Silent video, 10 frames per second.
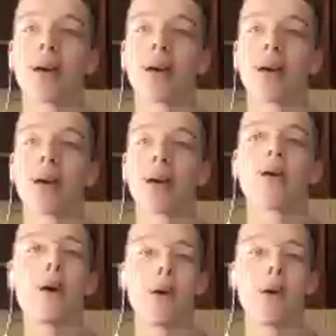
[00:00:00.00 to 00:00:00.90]
I had
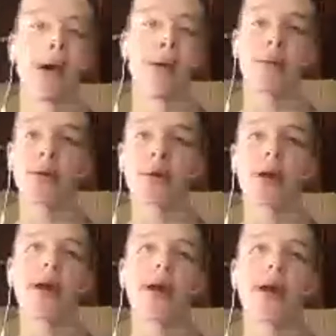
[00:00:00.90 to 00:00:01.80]
no time to
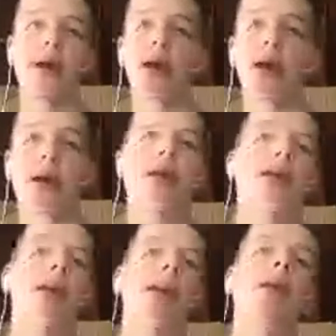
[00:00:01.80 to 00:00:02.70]
create
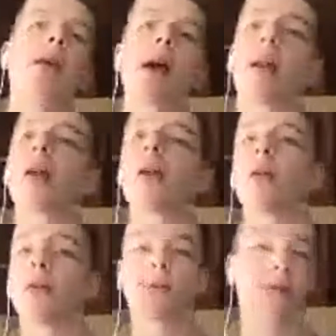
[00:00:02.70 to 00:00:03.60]
anything or edit
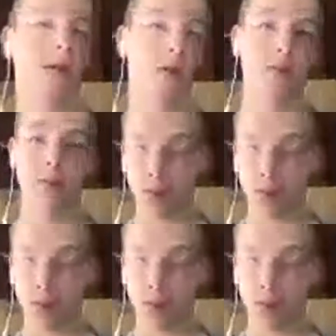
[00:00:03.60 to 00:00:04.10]
or film,